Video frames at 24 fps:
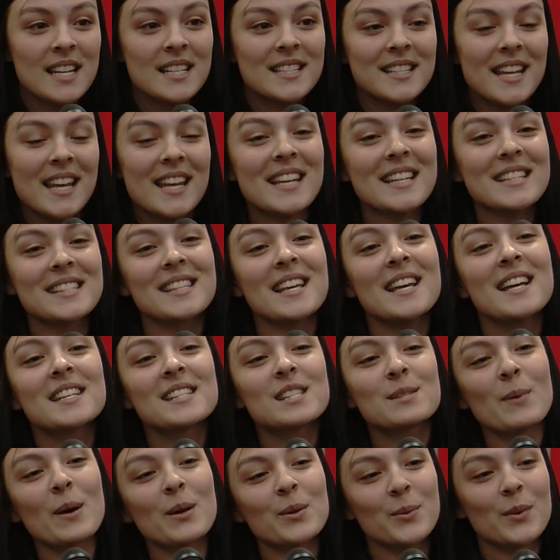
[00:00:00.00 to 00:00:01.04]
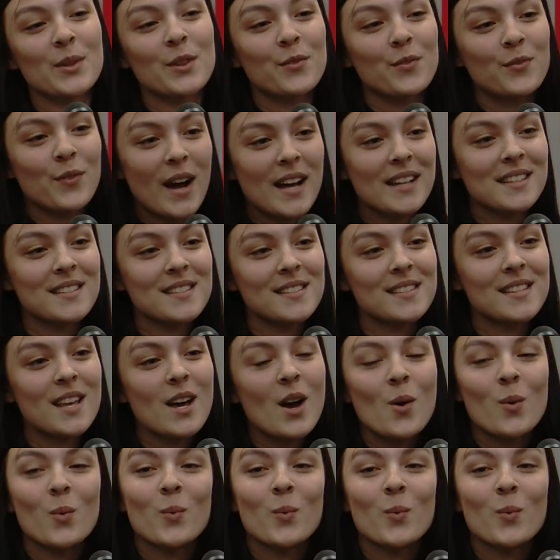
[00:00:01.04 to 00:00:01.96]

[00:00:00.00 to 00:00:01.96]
Days spent with friends,